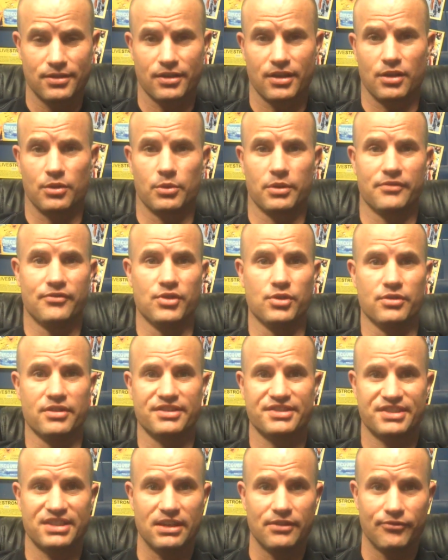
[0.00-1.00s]
They're going to review
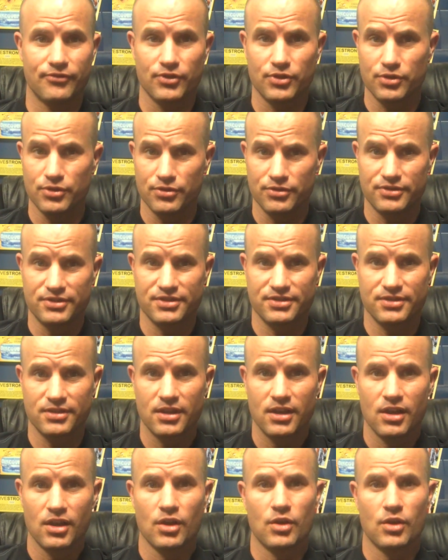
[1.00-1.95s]
the seafoods,